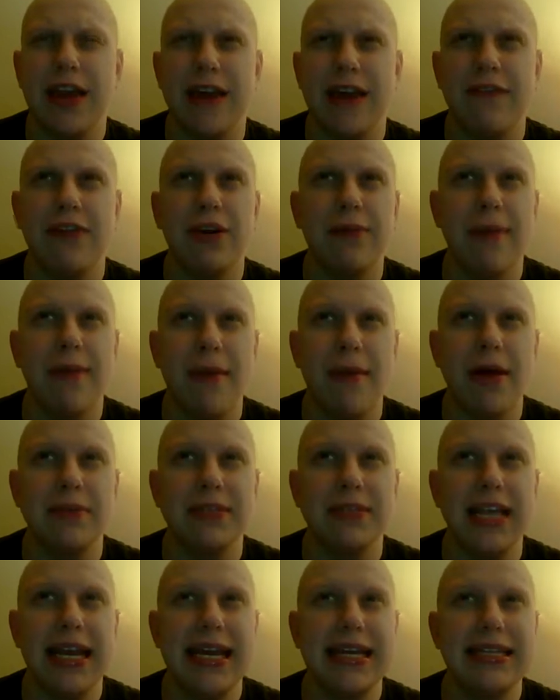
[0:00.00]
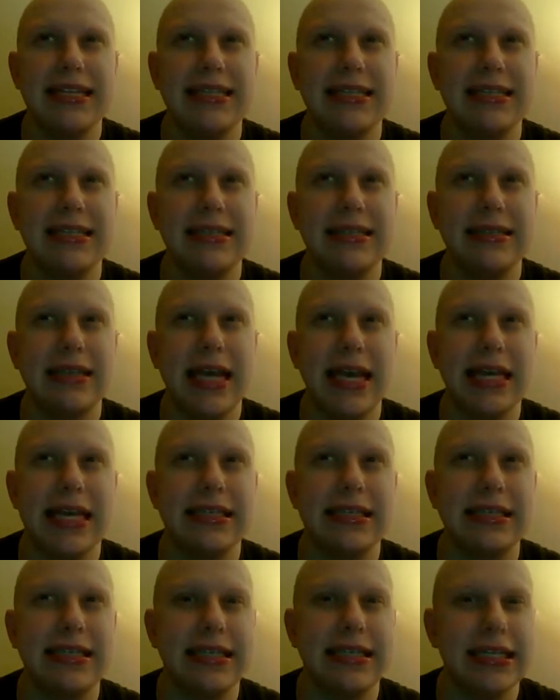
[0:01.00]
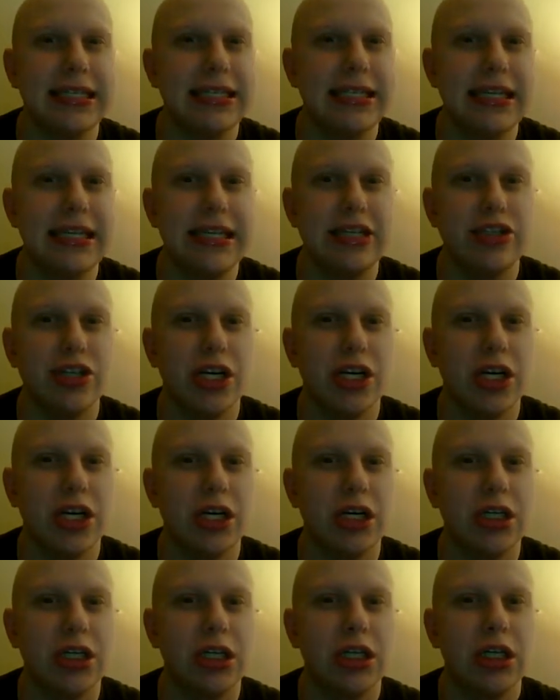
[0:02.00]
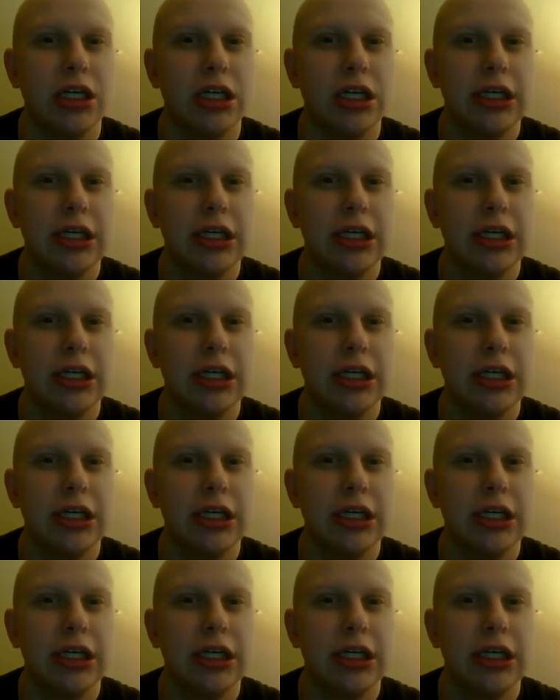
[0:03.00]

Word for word: i think i've heard my mom say he's in his 60s or